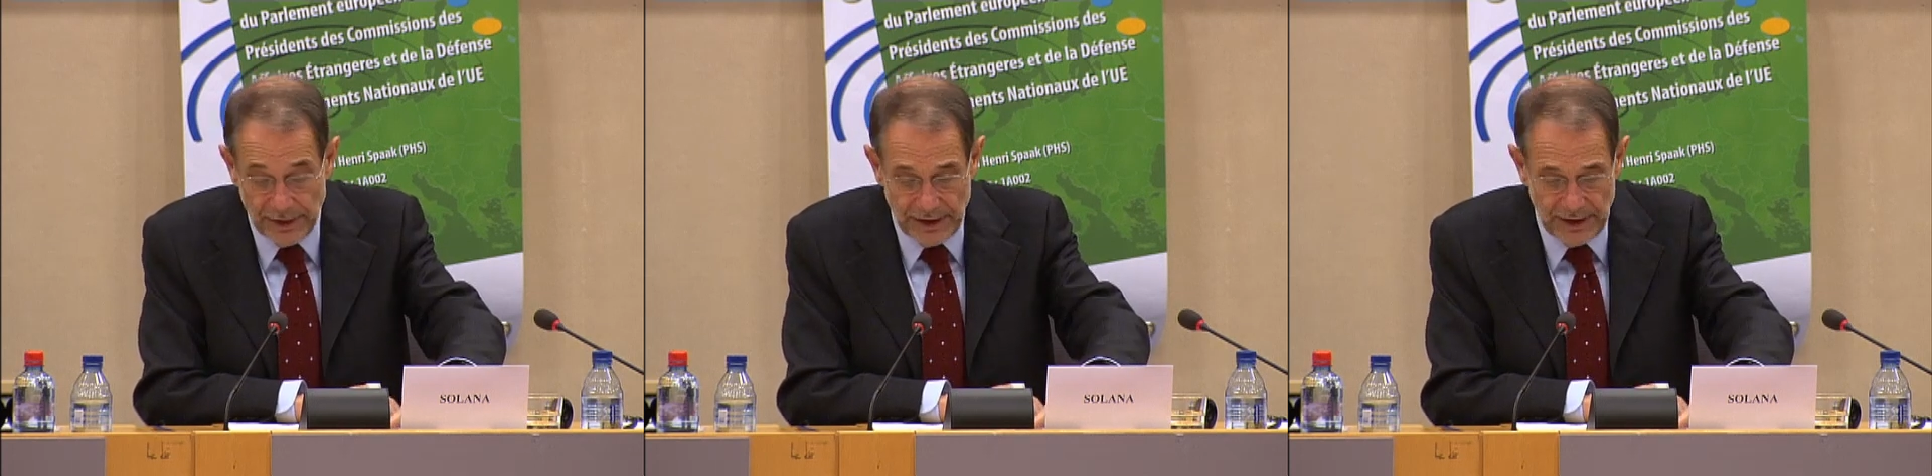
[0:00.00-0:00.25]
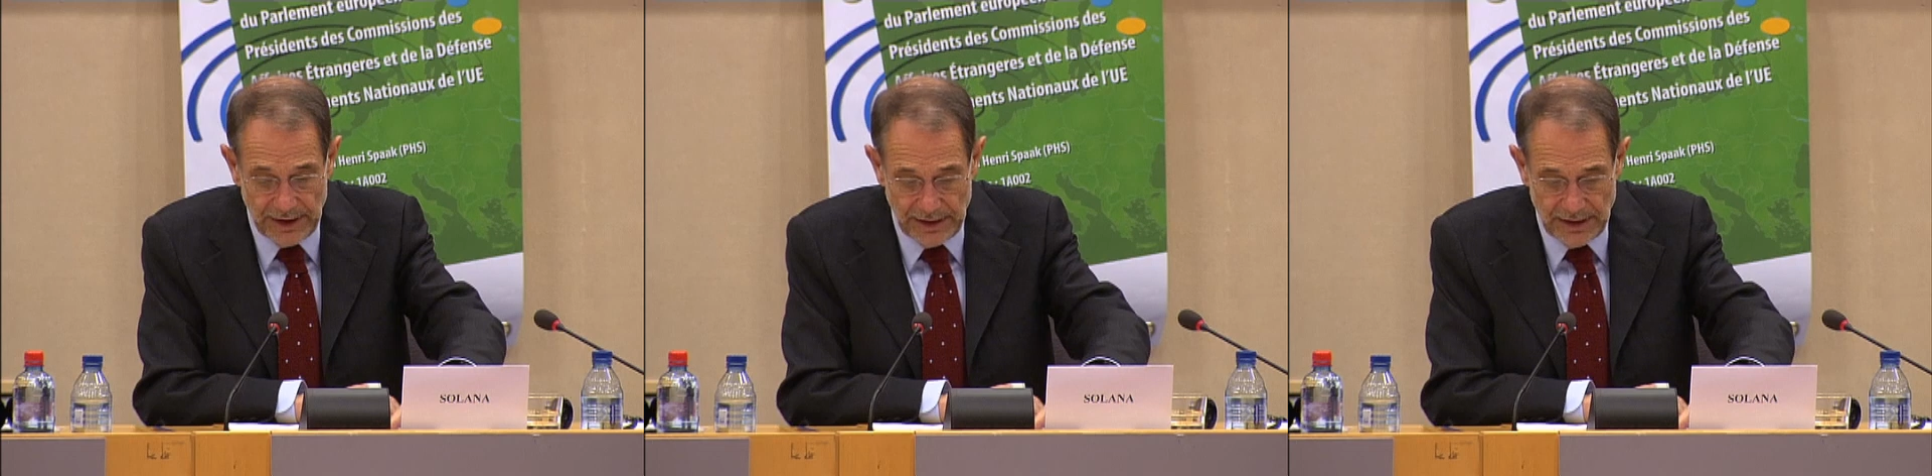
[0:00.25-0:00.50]
in
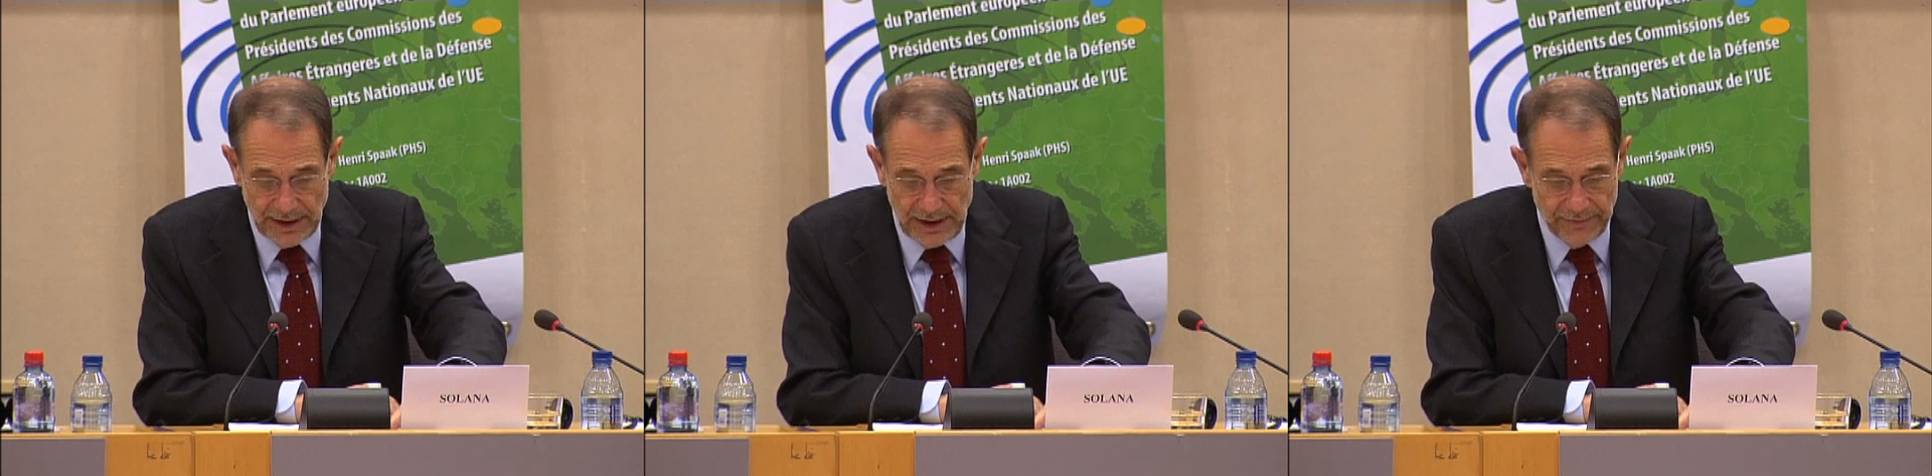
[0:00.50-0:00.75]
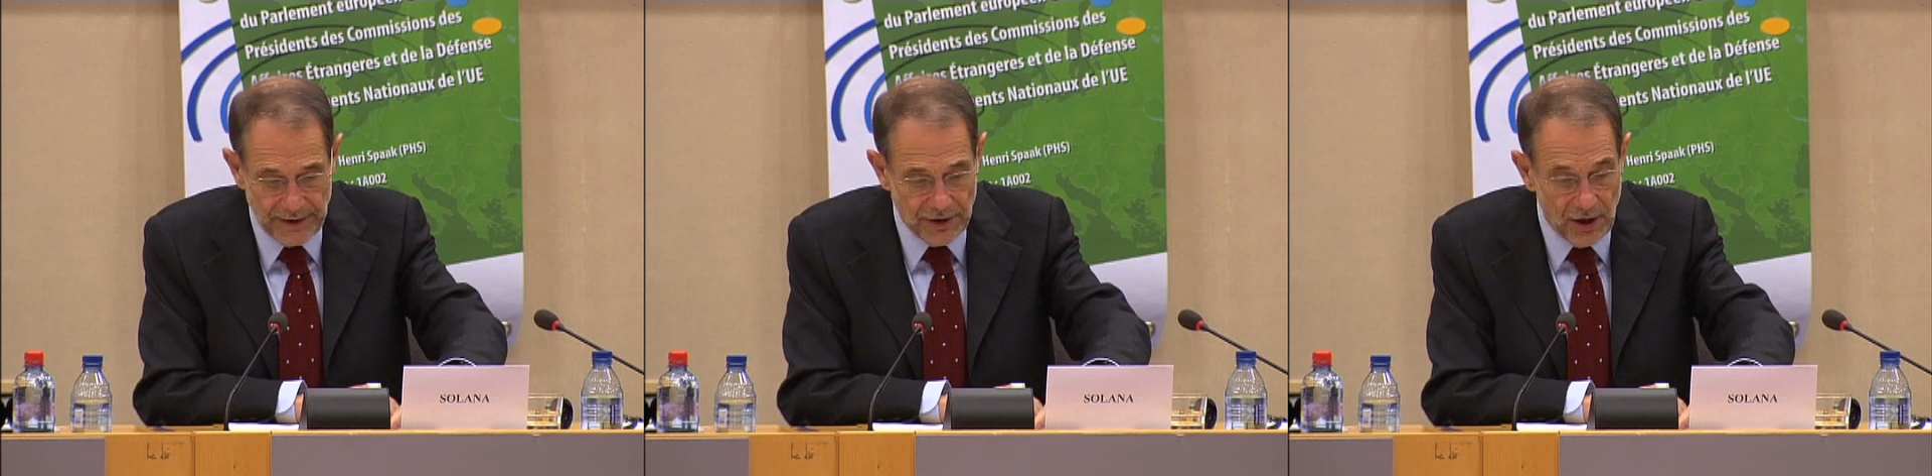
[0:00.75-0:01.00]
the
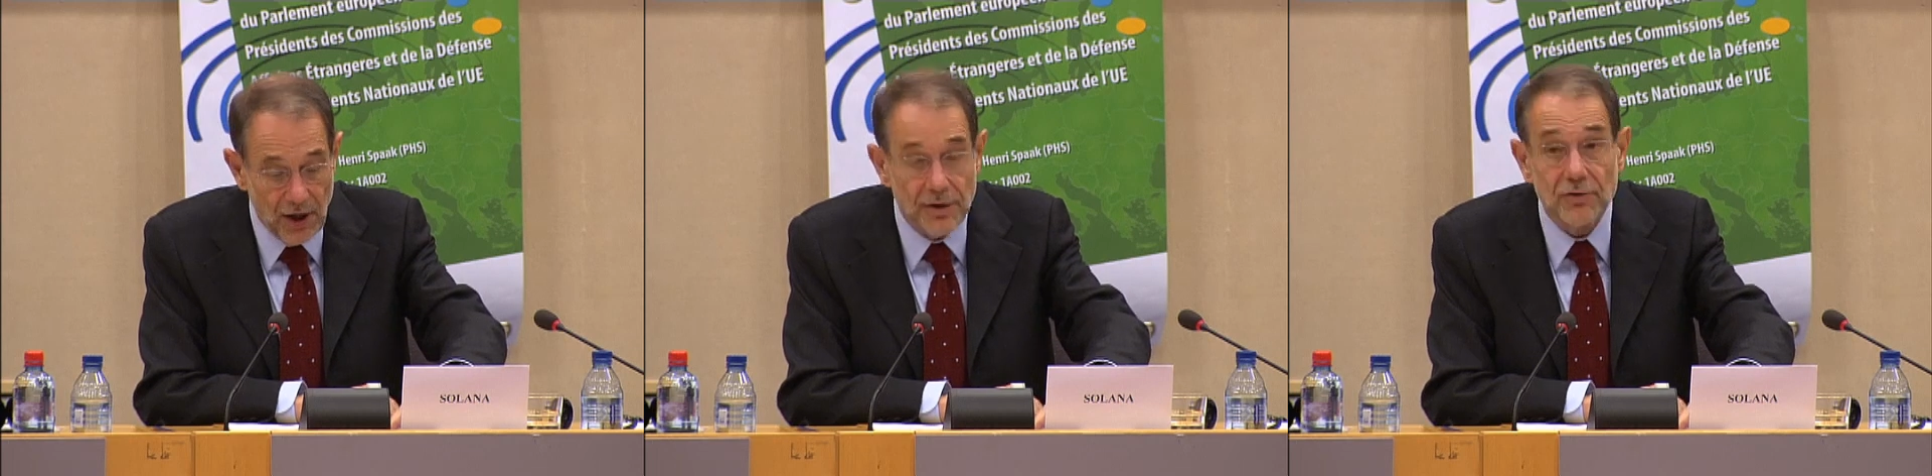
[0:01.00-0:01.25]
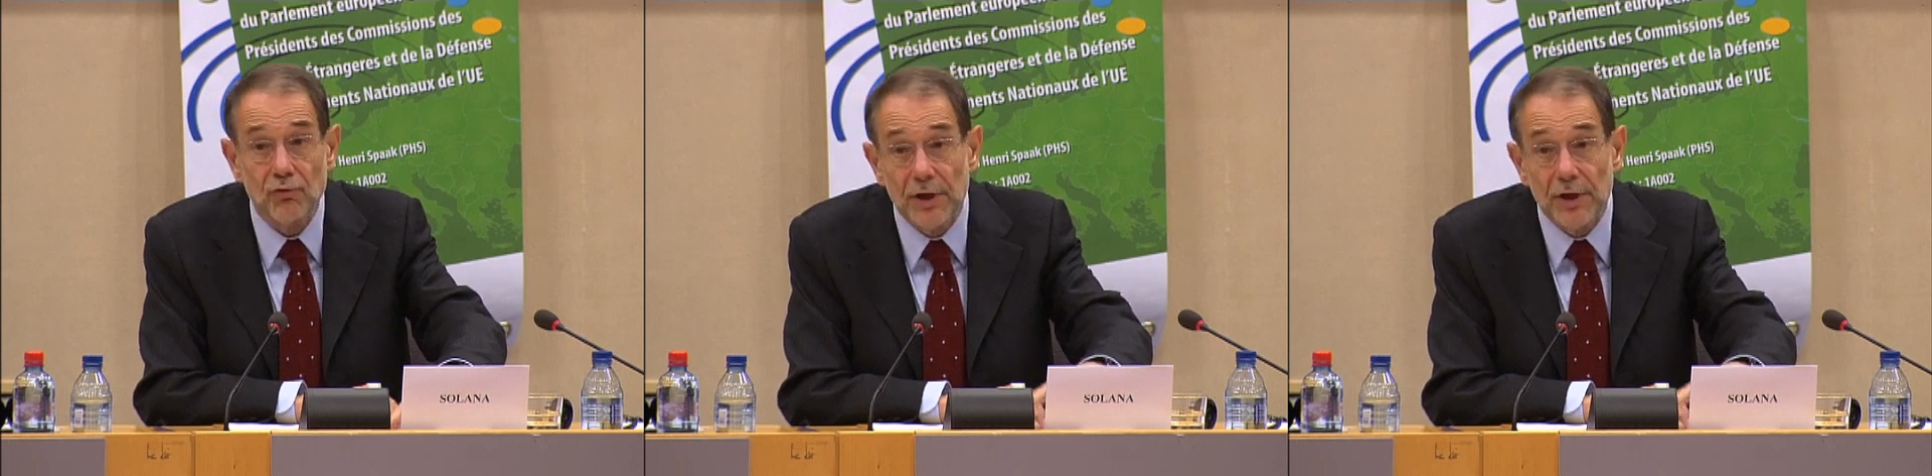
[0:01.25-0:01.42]
Geneva talks.